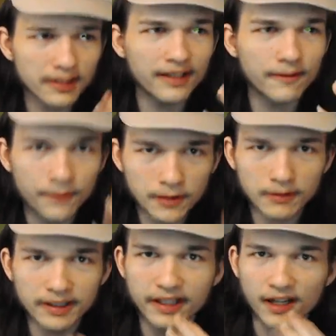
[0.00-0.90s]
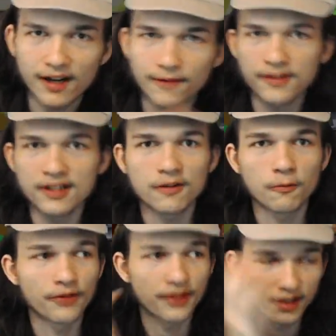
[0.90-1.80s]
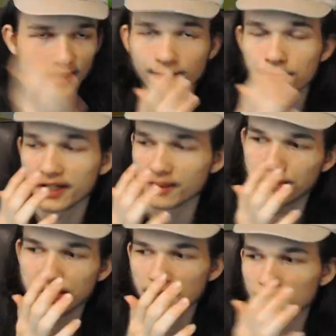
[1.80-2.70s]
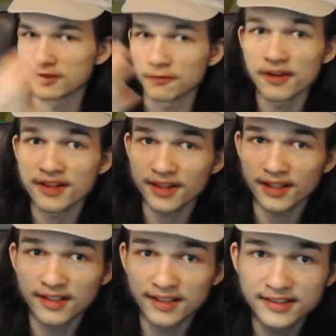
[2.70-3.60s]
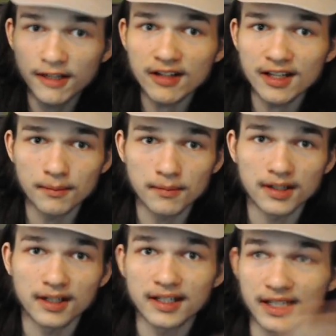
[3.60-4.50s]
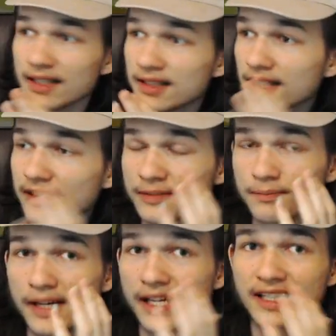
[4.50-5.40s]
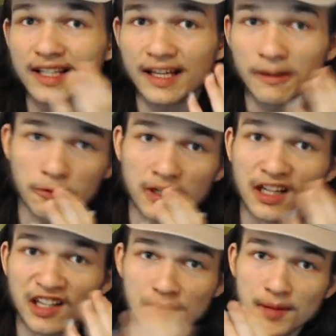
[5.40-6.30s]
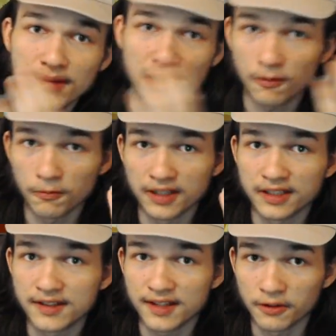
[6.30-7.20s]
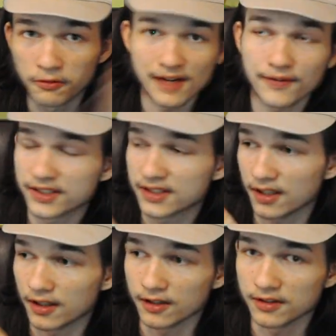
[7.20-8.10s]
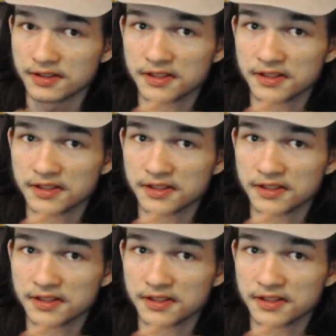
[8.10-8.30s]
very often with a lot of my computers. With the Sodium mod, it does make it run a little bit better with graphics cards.